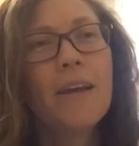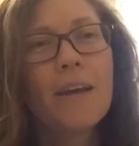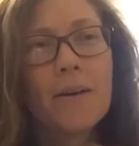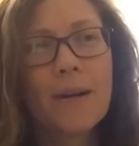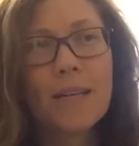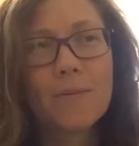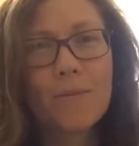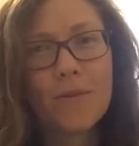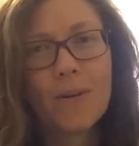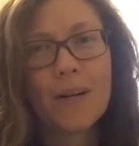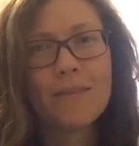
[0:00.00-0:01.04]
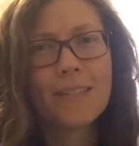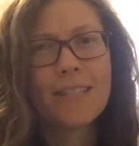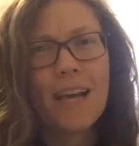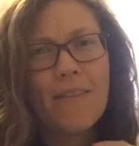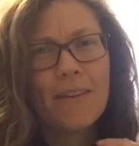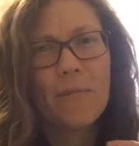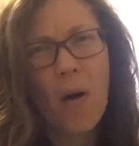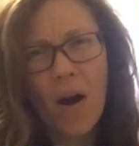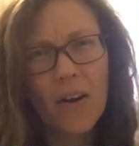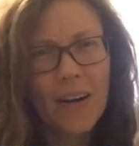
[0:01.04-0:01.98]
Whereas before I was just having
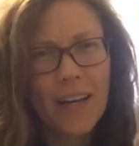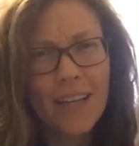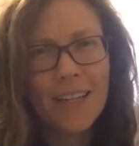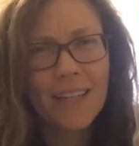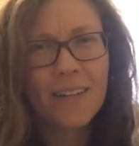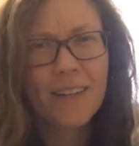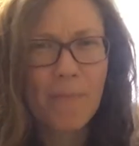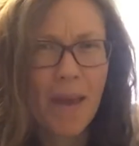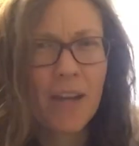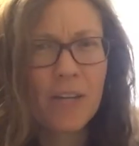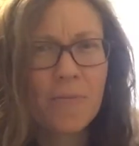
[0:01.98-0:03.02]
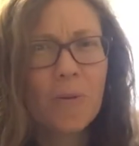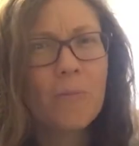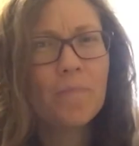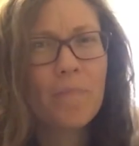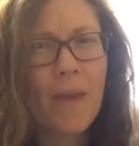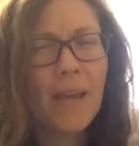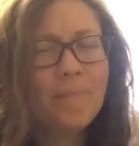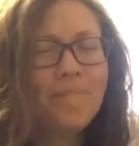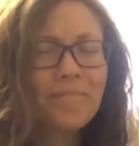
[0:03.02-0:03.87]
moderate, manageable pain.